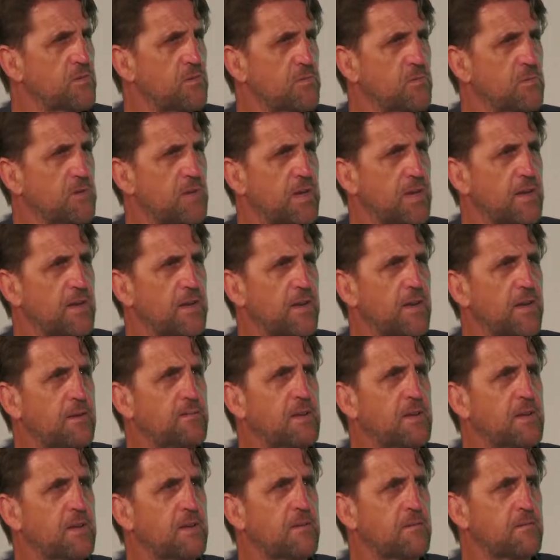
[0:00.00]
without
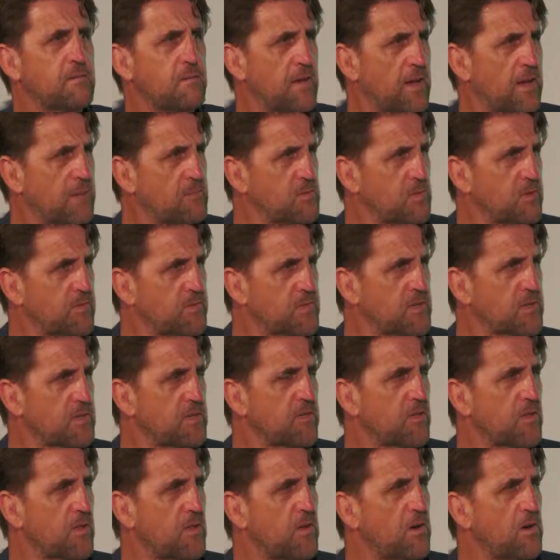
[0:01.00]
naming names obviously
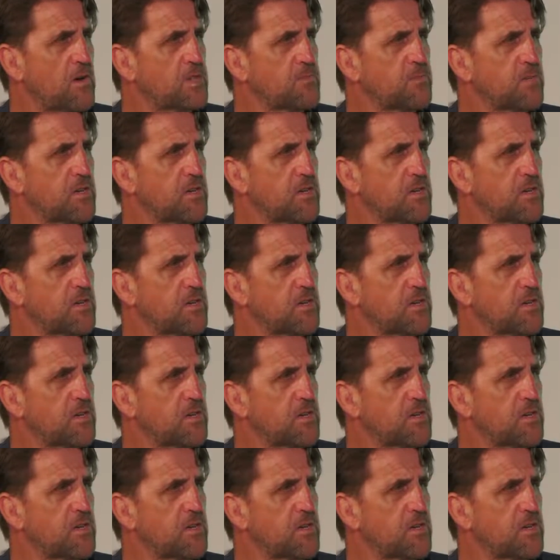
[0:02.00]
of clients,